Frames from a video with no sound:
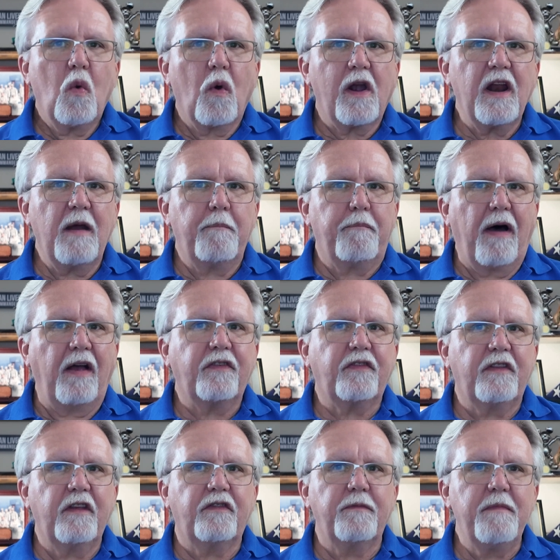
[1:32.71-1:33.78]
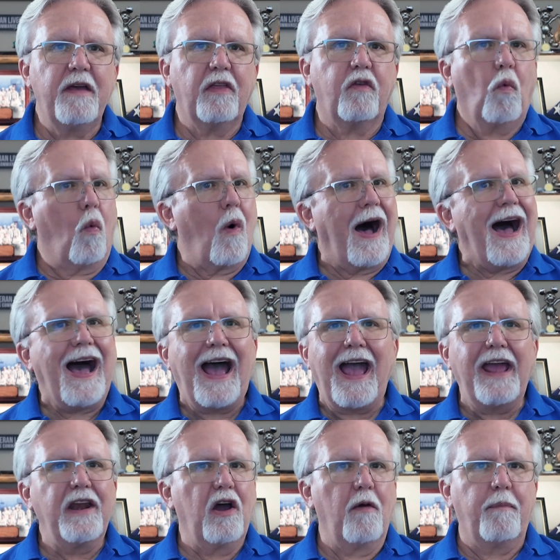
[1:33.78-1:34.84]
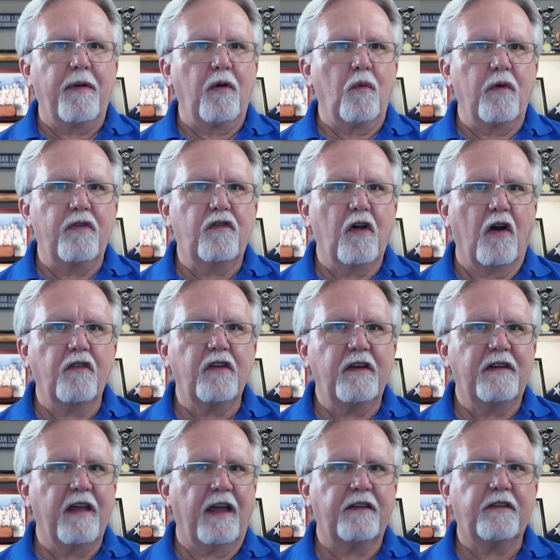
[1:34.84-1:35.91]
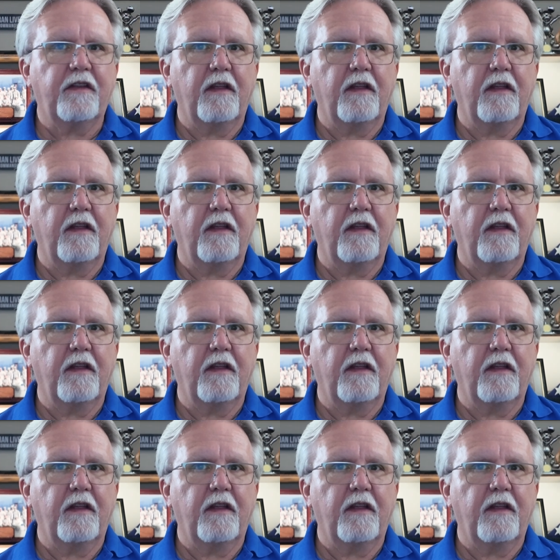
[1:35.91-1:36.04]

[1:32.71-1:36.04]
We're going to bust this myth wide open with charging tech